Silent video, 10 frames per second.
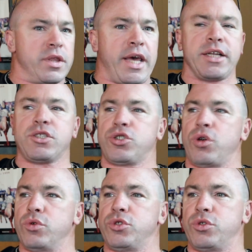that
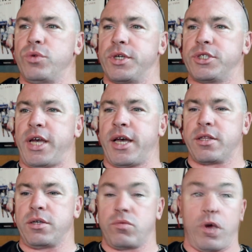shows you
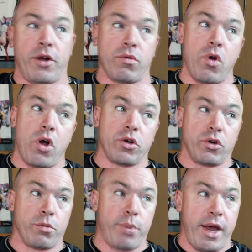exactly, right or wrong,
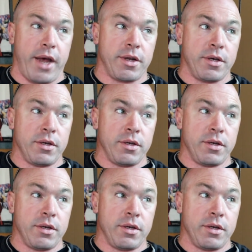good or bad,